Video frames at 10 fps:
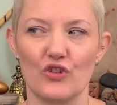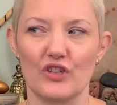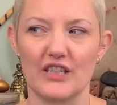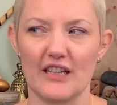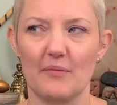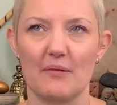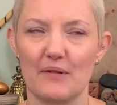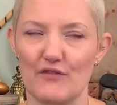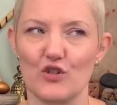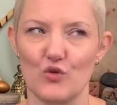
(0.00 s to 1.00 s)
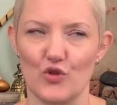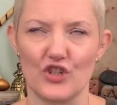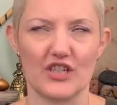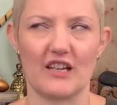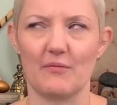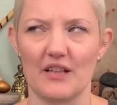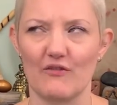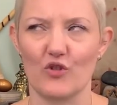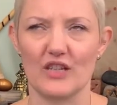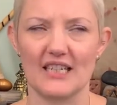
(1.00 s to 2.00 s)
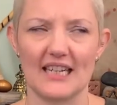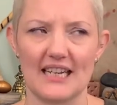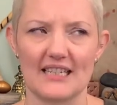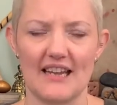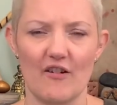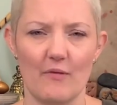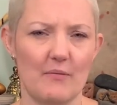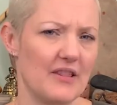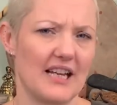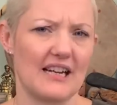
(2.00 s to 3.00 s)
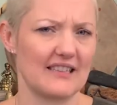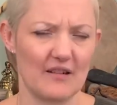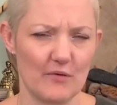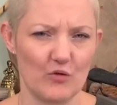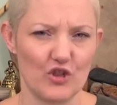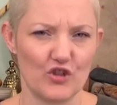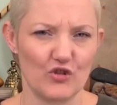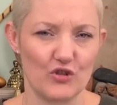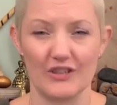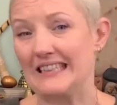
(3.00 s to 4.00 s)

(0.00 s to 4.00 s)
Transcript: You're telling me I'm never alone. You're telling me that I've got these guys to help me, but they can't tell me what to do.